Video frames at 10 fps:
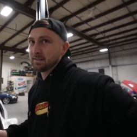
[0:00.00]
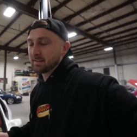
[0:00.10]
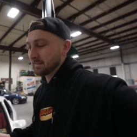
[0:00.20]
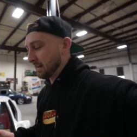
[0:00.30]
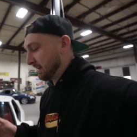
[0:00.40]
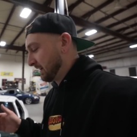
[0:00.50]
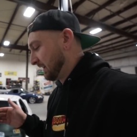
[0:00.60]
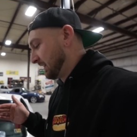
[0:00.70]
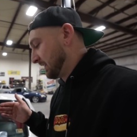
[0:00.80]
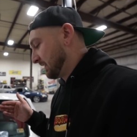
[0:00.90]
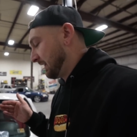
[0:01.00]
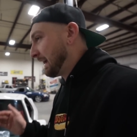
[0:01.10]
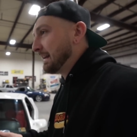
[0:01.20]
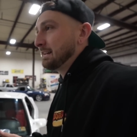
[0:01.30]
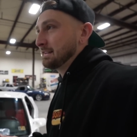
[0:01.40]
is, because that
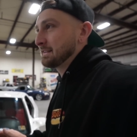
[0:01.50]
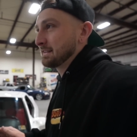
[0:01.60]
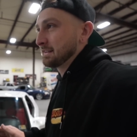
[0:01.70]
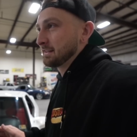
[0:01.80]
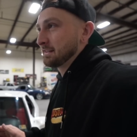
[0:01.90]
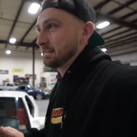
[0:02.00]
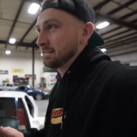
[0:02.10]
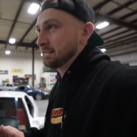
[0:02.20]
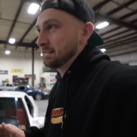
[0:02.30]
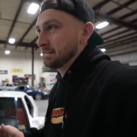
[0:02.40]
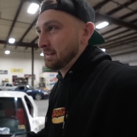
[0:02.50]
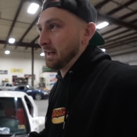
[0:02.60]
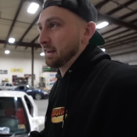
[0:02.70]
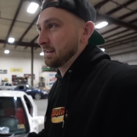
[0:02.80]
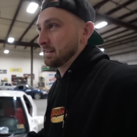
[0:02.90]
80s
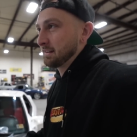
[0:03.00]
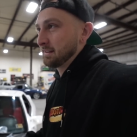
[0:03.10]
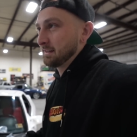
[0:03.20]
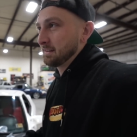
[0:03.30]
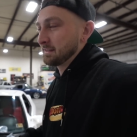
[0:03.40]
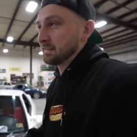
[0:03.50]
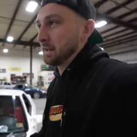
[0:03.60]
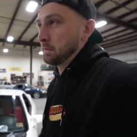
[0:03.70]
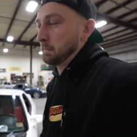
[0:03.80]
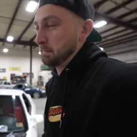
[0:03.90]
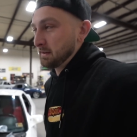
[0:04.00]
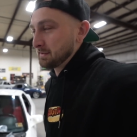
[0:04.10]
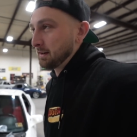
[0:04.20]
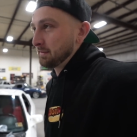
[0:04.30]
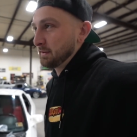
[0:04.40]
tech, the Link would be pissed
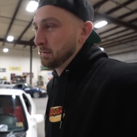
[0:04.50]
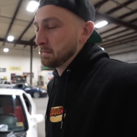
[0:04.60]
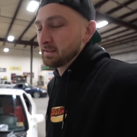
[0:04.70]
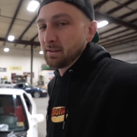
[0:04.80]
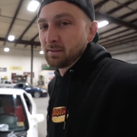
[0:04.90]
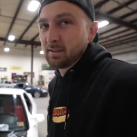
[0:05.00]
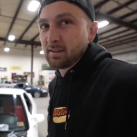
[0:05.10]
off. They would be stoked.